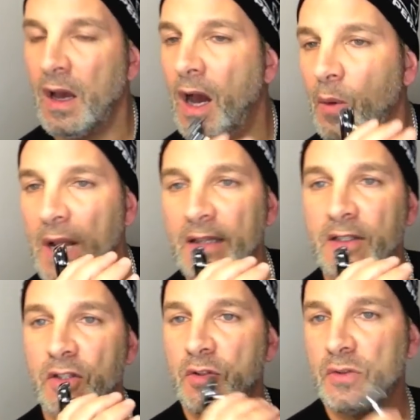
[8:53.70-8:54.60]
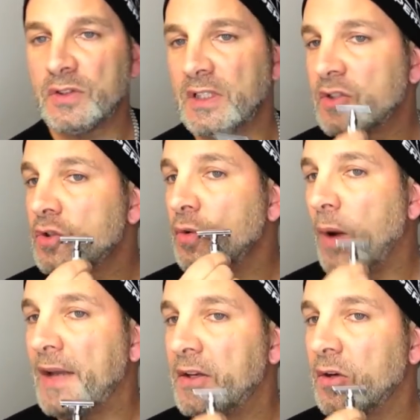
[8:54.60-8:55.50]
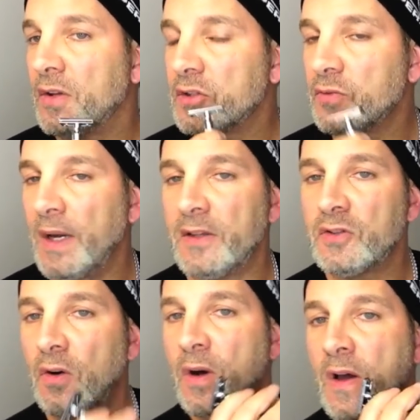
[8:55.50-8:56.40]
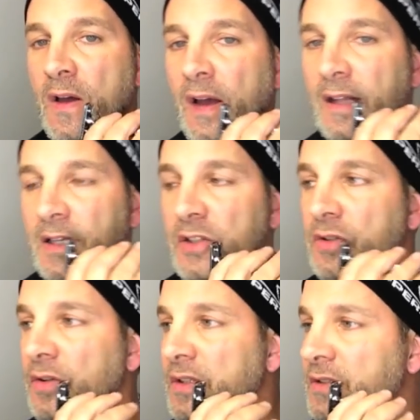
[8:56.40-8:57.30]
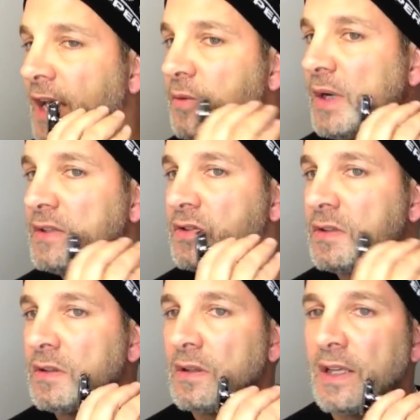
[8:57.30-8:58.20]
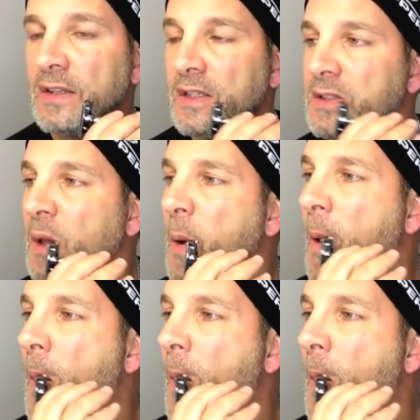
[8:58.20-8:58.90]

uh, what I like to do is it's too wide to go this way. So I like to turn it sideways like this.